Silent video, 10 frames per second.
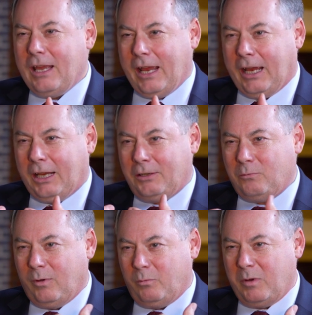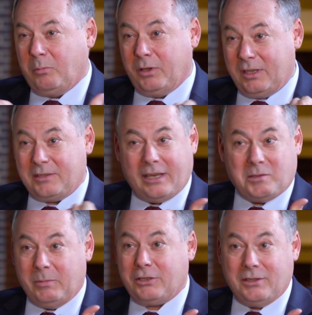and when we put these
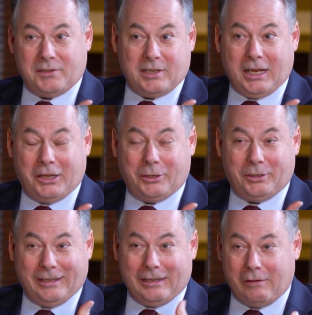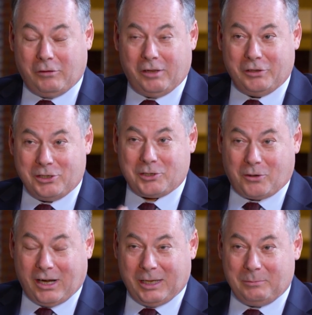exhibitions together. Mm-hmm. I've often
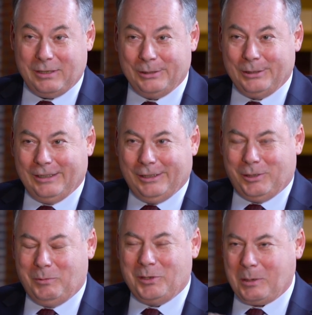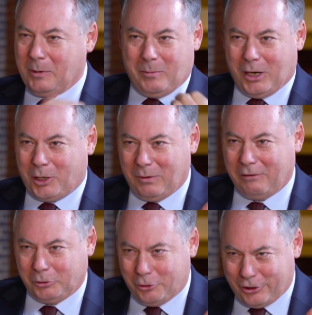described the Museum of the American
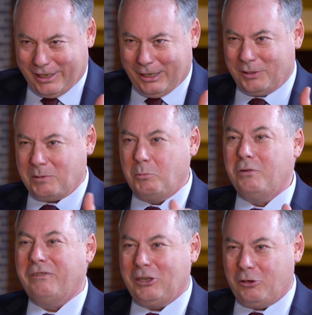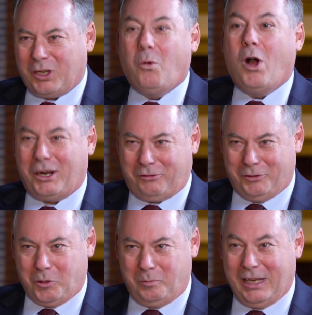Revolution here as a movie you can walk
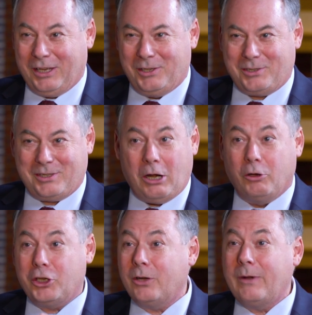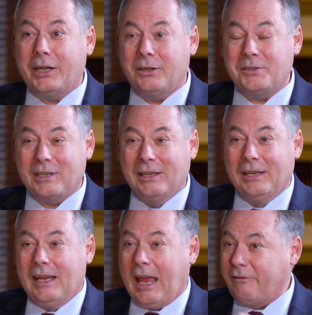through, because right. Curators
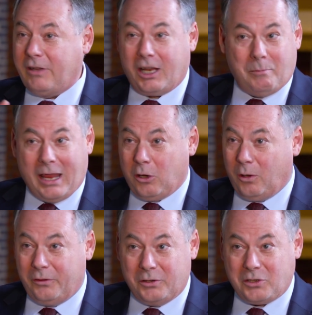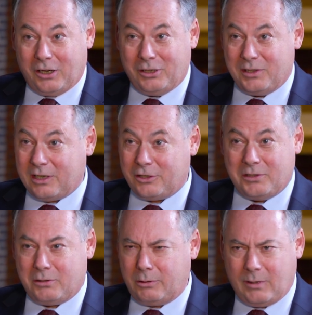have got to make all those hard
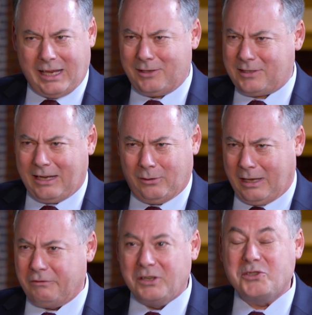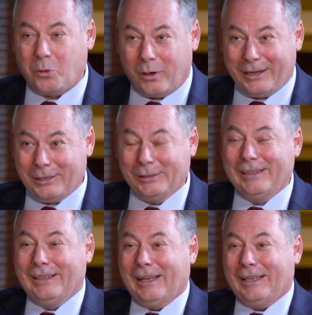decisions. So you can't tell every story.
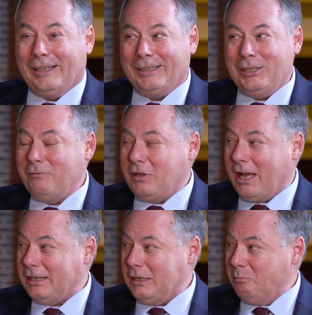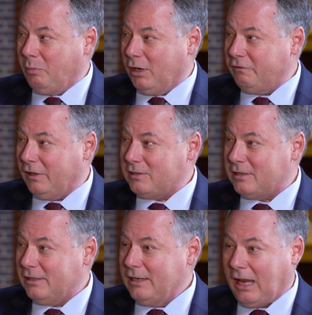Mm-hmm. You've got
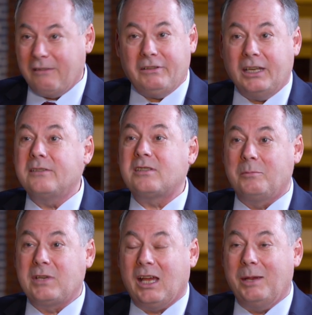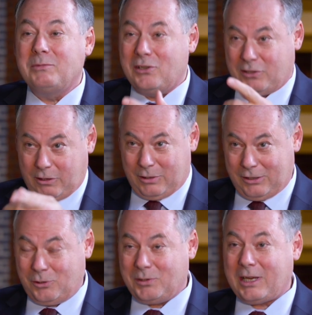imperfect evidence sometimes. And so,
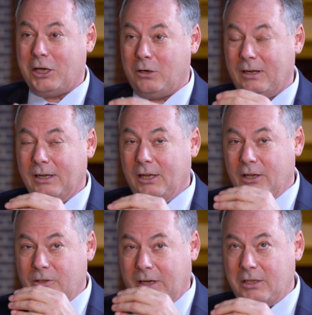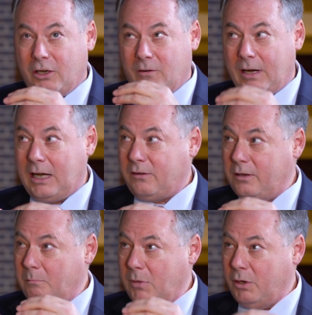as you say, you're trying to create
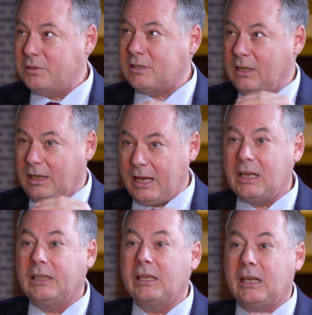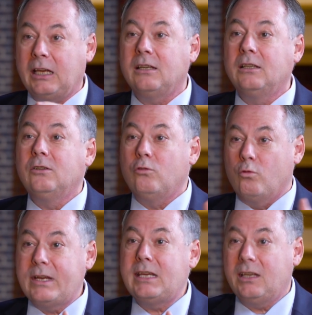the most likely
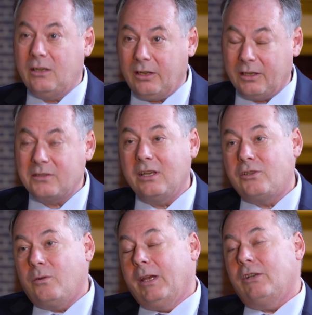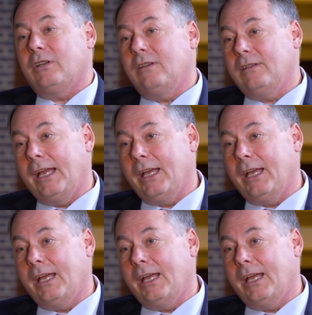read on a situation. Mm-hmm.